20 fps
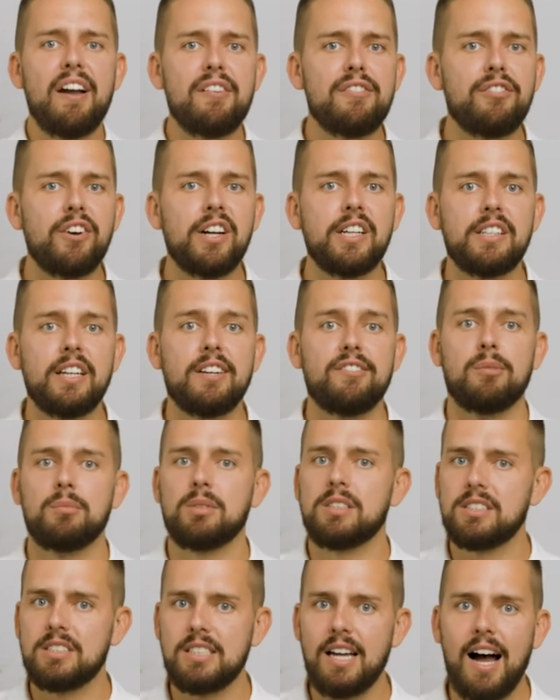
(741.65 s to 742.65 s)
everything
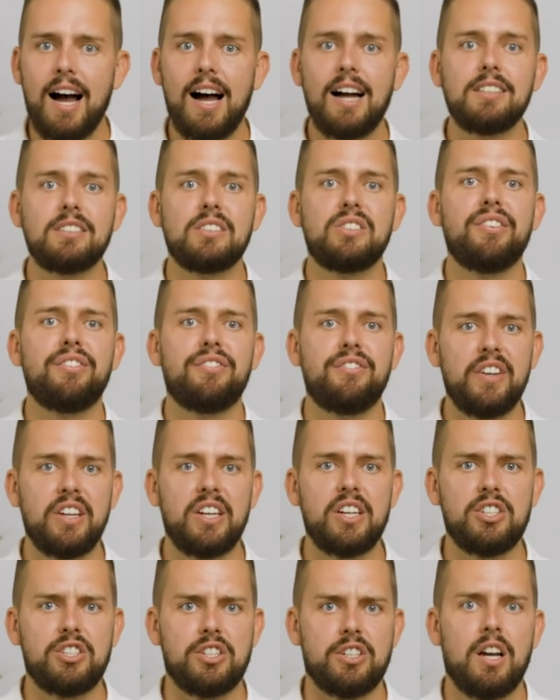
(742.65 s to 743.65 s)
from start to
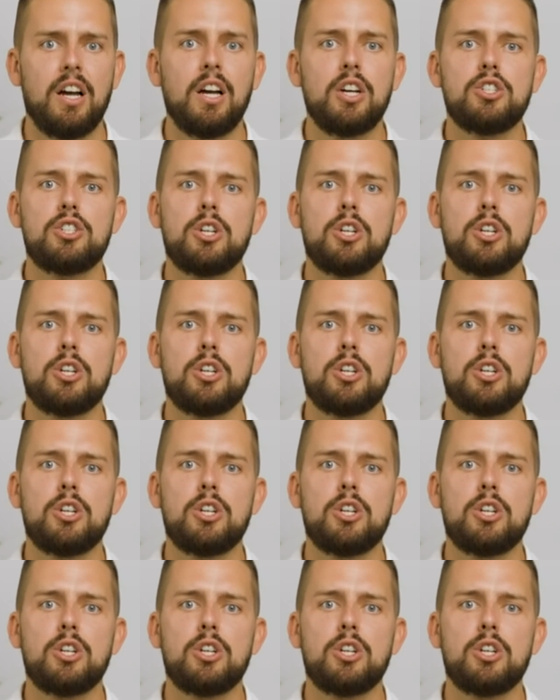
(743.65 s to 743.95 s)
finish